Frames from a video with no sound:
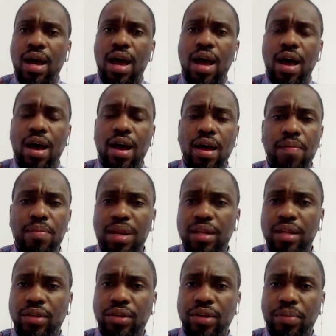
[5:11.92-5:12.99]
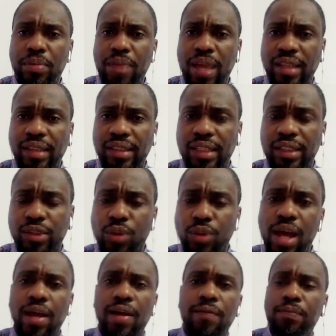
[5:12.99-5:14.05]
uh, a military base as
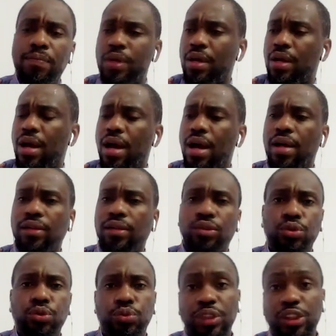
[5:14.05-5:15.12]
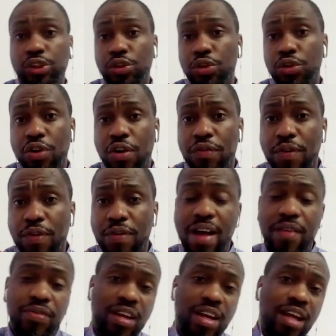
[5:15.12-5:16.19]
well, uh, to reach the north of
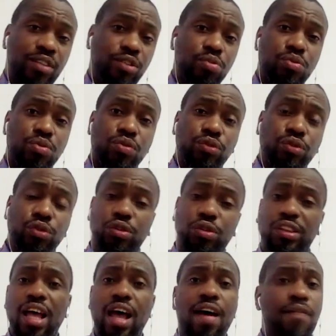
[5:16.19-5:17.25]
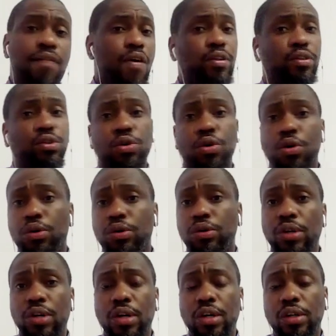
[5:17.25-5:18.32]
Africa, to move to the south, or to
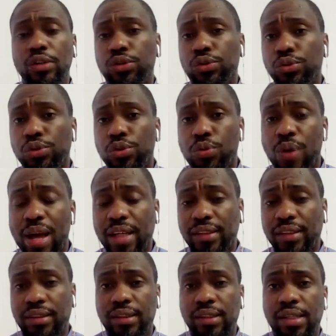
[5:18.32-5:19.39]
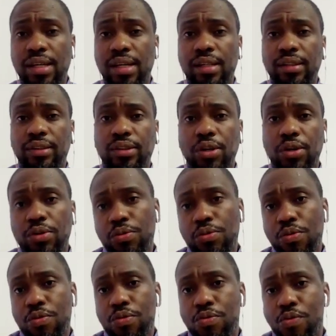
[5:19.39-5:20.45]
go to the west. So
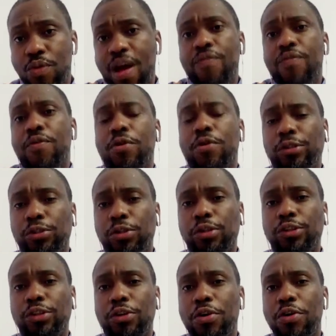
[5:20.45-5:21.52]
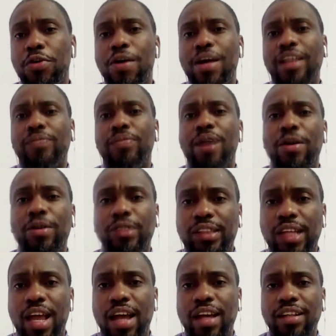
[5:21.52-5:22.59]
whoever controls the Congo, as Mao
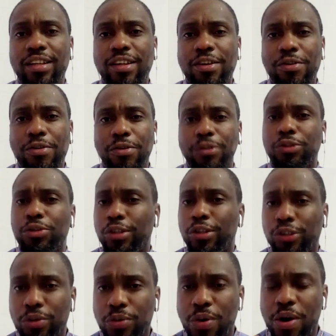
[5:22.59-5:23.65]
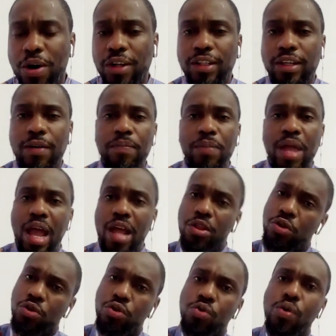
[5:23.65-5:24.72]
said, controls the world.
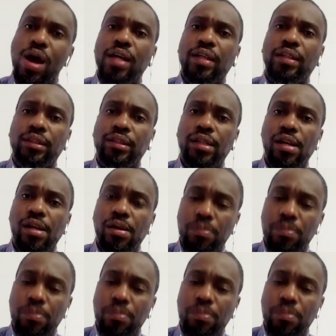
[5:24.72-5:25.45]
And the U S